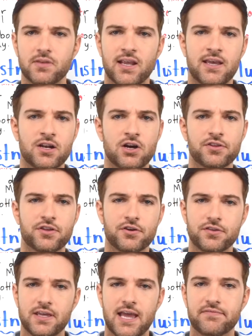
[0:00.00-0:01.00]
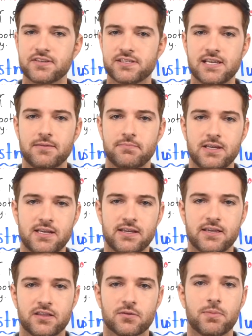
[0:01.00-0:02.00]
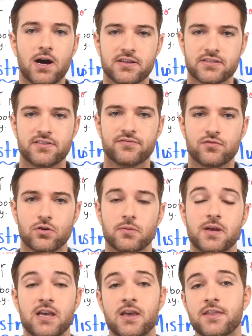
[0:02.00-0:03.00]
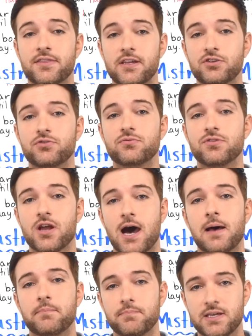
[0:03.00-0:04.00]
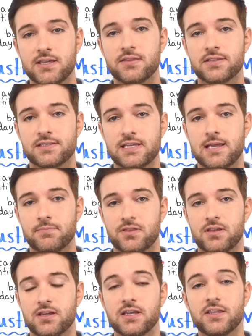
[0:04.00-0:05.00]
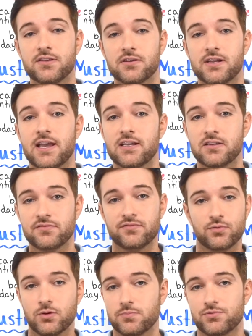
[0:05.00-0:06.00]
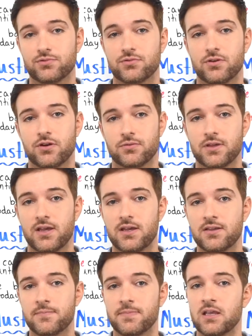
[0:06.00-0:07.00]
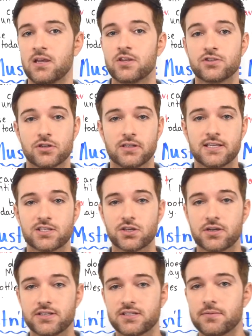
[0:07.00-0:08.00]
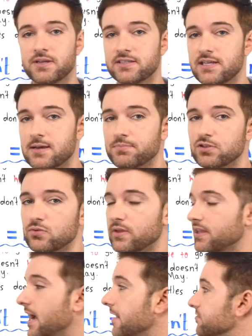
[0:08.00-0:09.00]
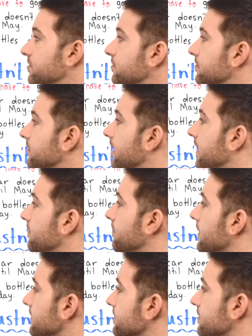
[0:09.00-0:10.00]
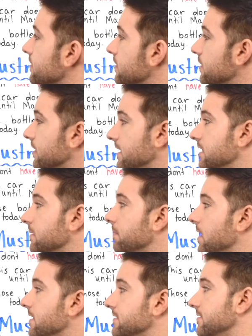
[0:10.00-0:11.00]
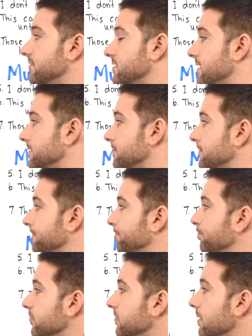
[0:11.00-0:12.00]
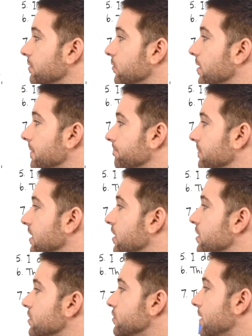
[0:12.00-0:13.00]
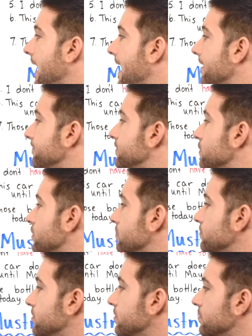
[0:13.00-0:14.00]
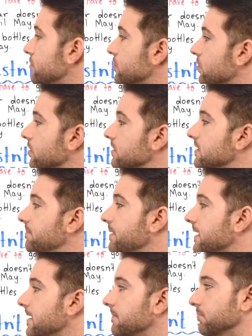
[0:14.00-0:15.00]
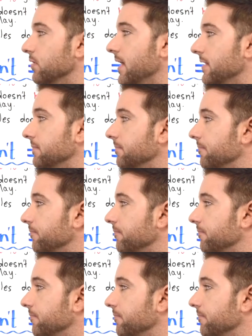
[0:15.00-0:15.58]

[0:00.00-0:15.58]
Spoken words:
And although they have the same meaning in their positive form, they do not mean the same thing in their negative forms, okay? So let's look at some examples with have to and must in the positive sense. Number one, you have to go to the store to pick up bread.